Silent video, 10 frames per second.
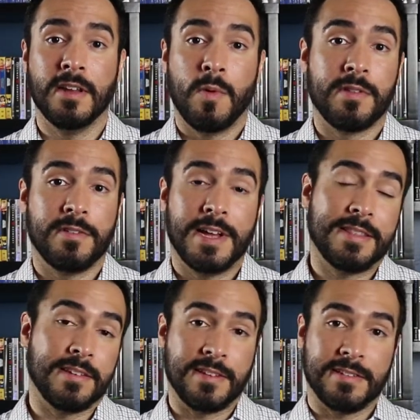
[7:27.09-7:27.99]
whether or not
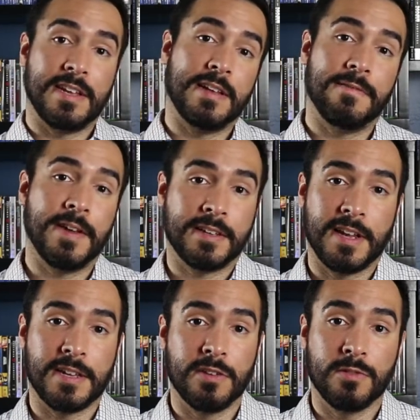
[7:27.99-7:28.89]
this has any effect
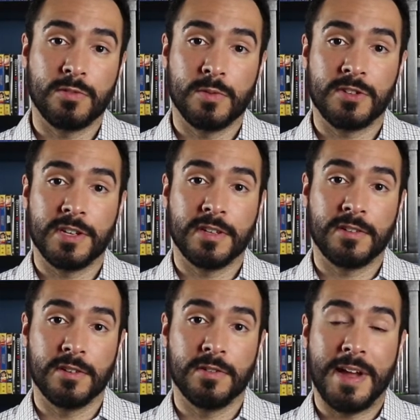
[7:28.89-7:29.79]
on you switching to